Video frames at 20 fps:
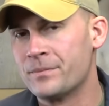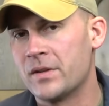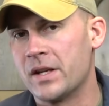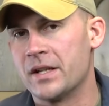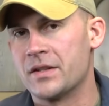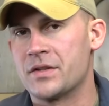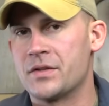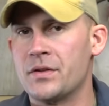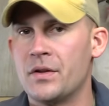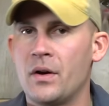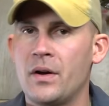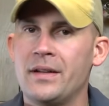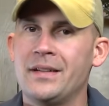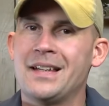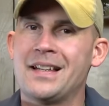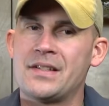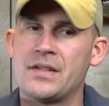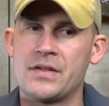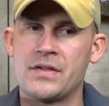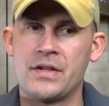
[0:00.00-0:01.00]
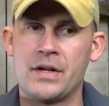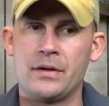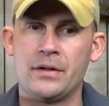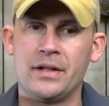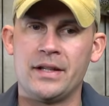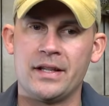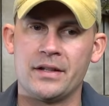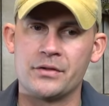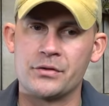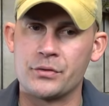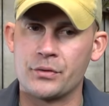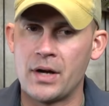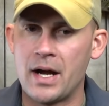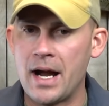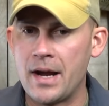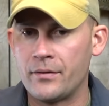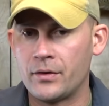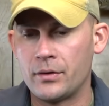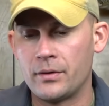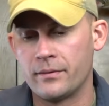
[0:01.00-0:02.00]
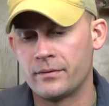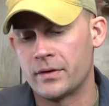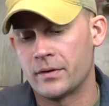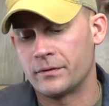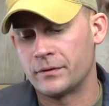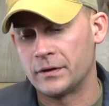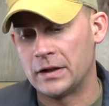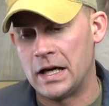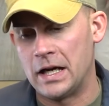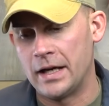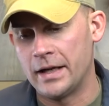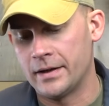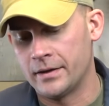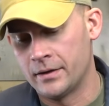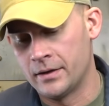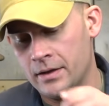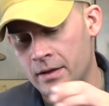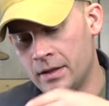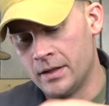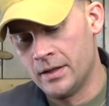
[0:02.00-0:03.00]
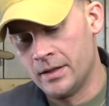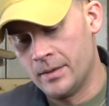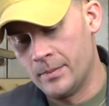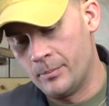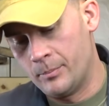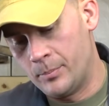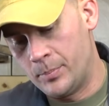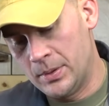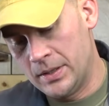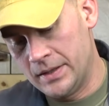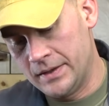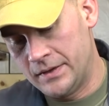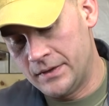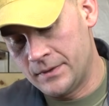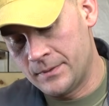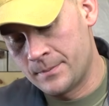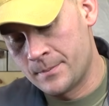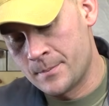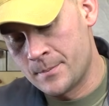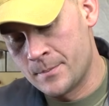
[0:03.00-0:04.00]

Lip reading: It's not necessarily a driver of the fly, but